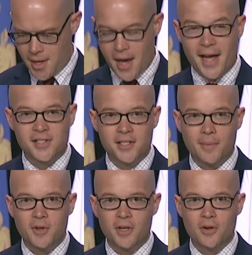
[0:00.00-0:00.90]
As the
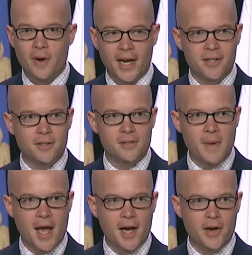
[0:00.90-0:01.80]
Deputy Director, it's
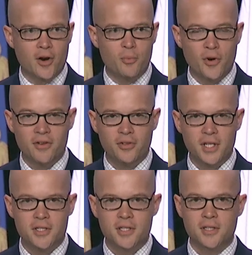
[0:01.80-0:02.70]
my honor and
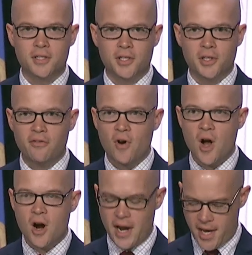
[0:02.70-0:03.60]
privilege to deliver
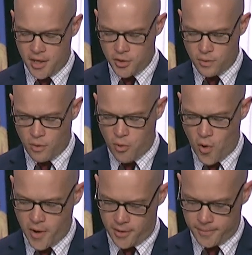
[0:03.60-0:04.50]
our annual report.